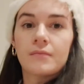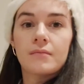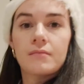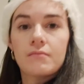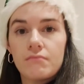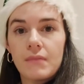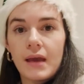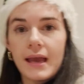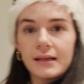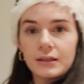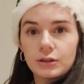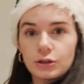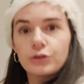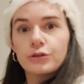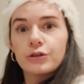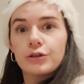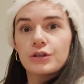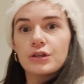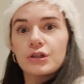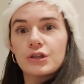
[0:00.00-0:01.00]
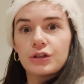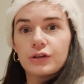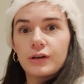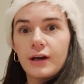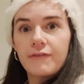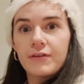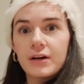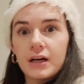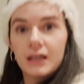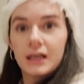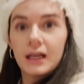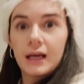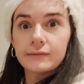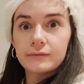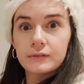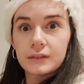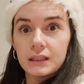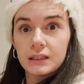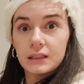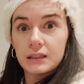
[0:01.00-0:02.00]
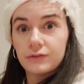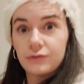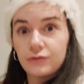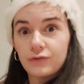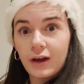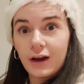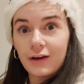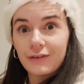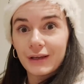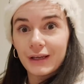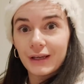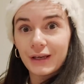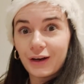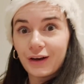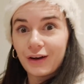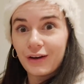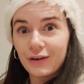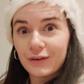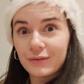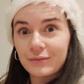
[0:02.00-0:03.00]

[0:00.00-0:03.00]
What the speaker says: Make sure you use your oven gloves because it's very hot.